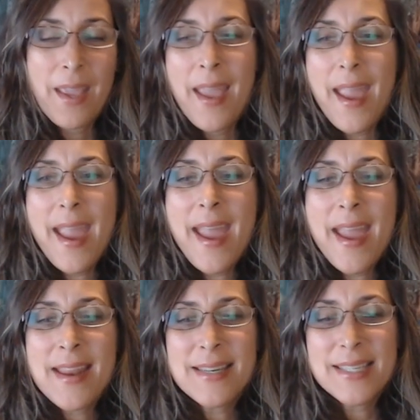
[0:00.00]

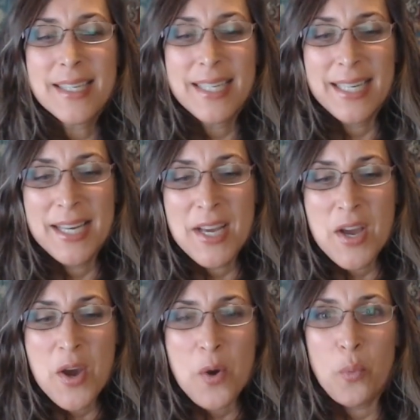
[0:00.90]
And
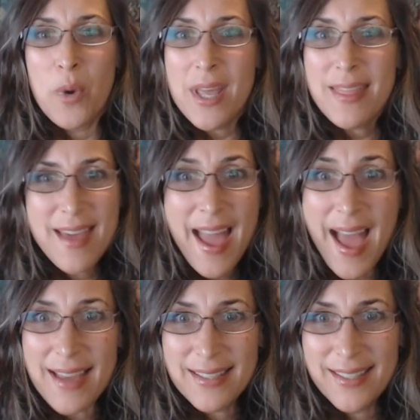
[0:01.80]
with
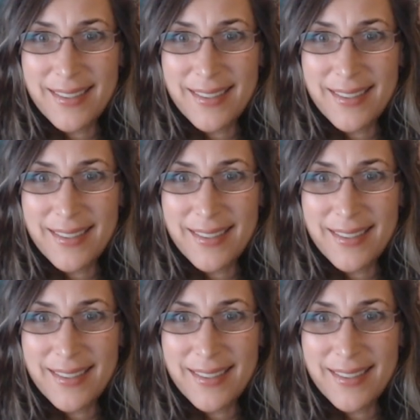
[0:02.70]
that,